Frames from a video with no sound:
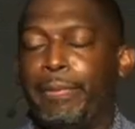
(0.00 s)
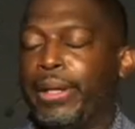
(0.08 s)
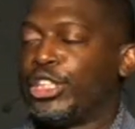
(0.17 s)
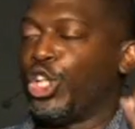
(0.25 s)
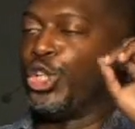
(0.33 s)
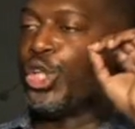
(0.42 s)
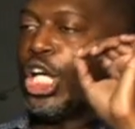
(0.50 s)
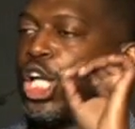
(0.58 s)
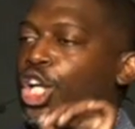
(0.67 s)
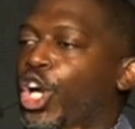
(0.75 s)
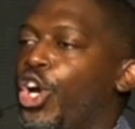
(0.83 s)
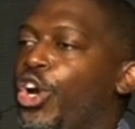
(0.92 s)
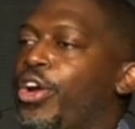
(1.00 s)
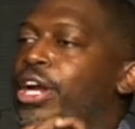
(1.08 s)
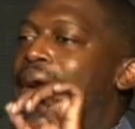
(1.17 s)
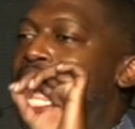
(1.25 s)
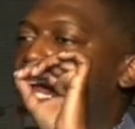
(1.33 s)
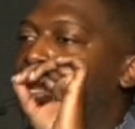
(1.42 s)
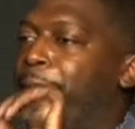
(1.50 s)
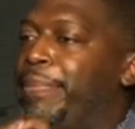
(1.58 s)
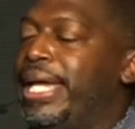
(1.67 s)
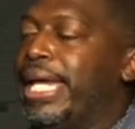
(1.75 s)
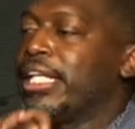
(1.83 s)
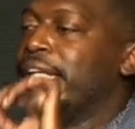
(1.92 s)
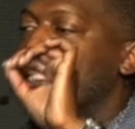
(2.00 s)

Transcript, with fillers: so you can learn how to pick